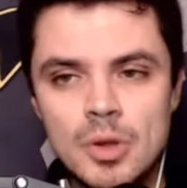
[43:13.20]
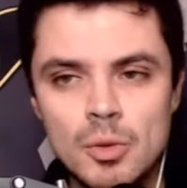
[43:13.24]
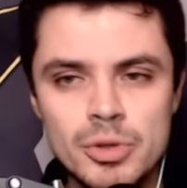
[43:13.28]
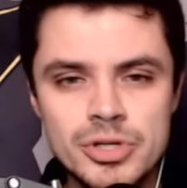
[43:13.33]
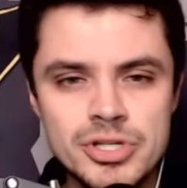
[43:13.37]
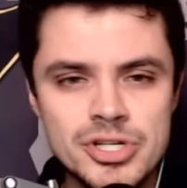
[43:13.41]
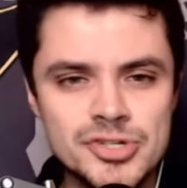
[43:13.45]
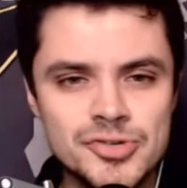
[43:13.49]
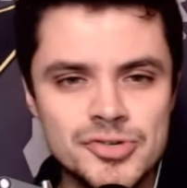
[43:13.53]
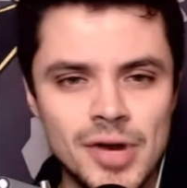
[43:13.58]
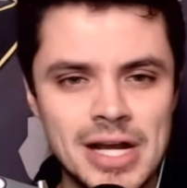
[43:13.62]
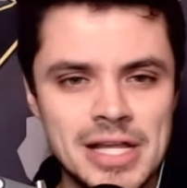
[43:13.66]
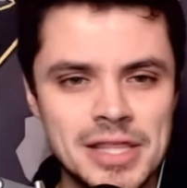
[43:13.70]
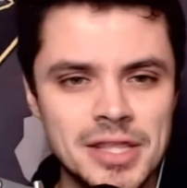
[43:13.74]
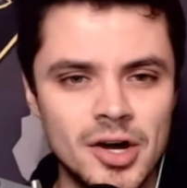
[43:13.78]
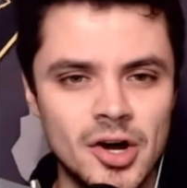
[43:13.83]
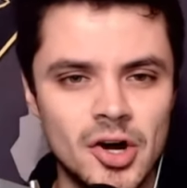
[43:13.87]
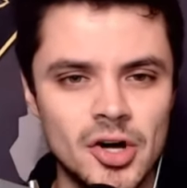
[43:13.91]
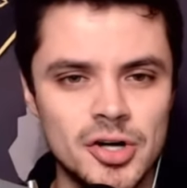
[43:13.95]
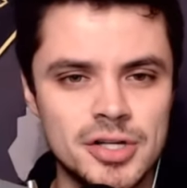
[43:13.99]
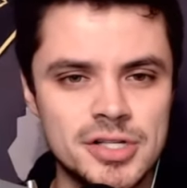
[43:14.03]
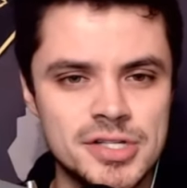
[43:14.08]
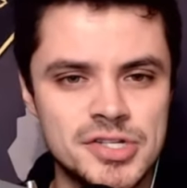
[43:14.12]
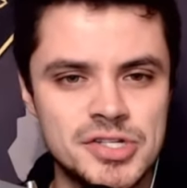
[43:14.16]
which is right in the
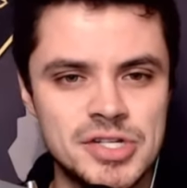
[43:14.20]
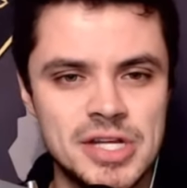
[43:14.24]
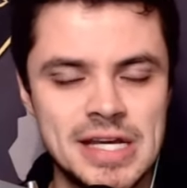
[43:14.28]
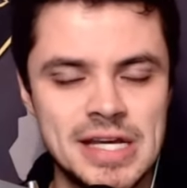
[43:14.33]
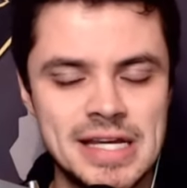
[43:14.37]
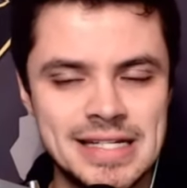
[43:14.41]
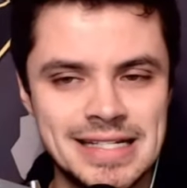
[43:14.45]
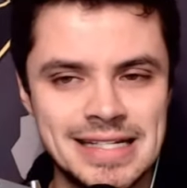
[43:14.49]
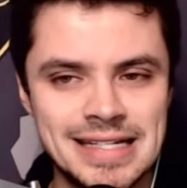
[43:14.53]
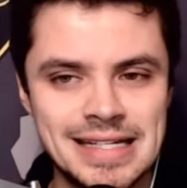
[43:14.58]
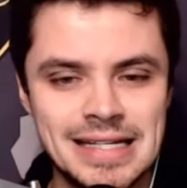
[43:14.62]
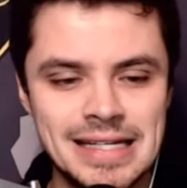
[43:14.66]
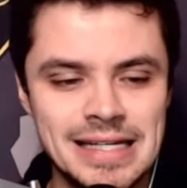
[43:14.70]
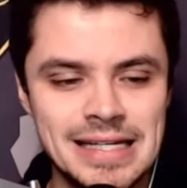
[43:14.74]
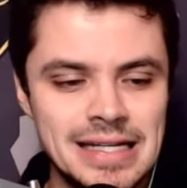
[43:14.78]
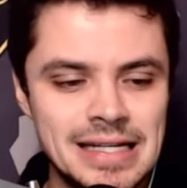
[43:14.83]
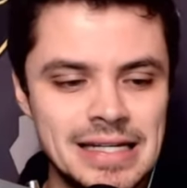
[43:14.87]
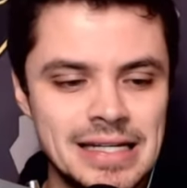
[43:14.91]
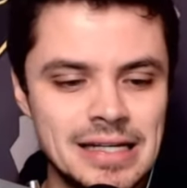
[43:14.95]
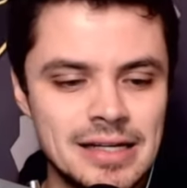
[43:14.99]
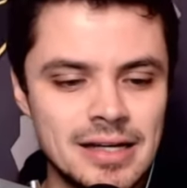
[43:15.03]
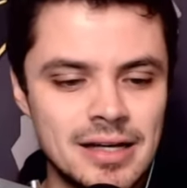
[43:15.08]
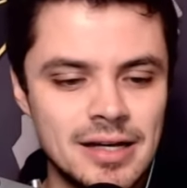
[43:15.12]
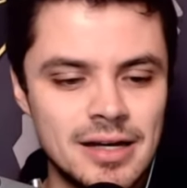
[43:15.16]
heart of the state
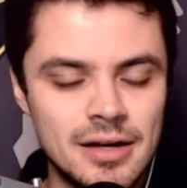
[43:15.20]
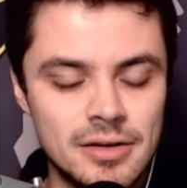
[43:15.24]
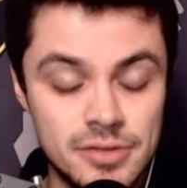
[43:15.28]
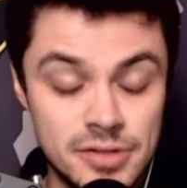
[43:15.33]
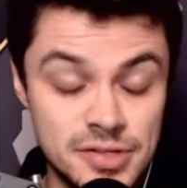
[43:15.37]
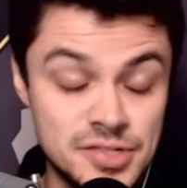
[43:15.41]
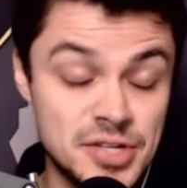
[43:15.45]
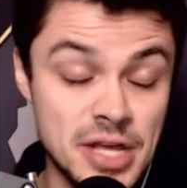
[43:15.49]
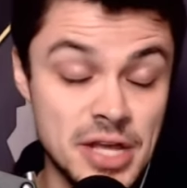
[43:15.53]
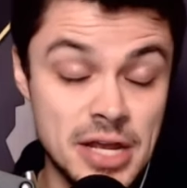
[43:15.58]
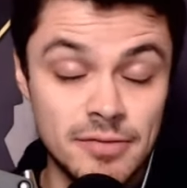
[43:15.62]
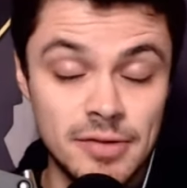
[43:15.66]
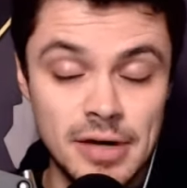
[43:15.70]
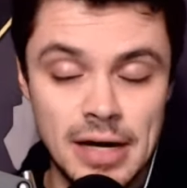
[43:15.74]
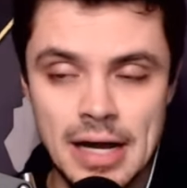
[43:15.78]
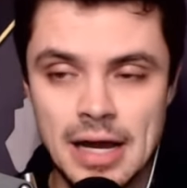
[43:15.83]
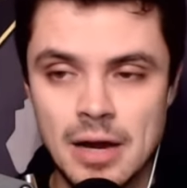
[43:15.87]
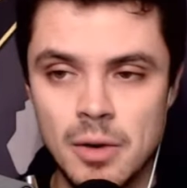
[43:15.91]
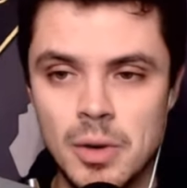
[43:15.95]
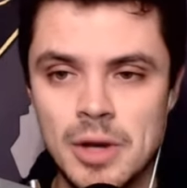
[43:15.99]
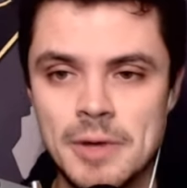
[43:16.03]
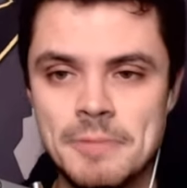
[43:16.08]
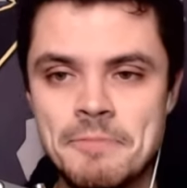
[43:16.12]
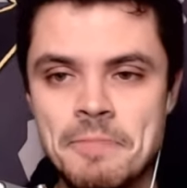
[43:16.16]
of
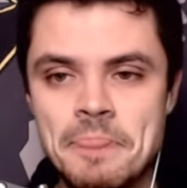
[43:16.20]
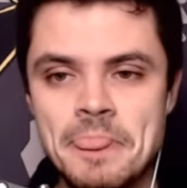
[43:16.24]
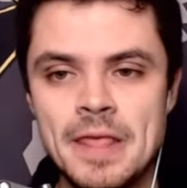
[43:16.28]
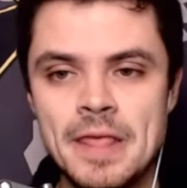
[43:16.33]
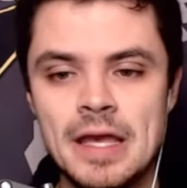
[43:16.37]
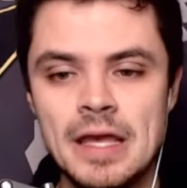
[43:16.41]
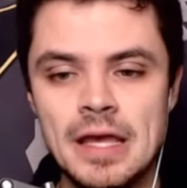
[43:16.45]
Iowa.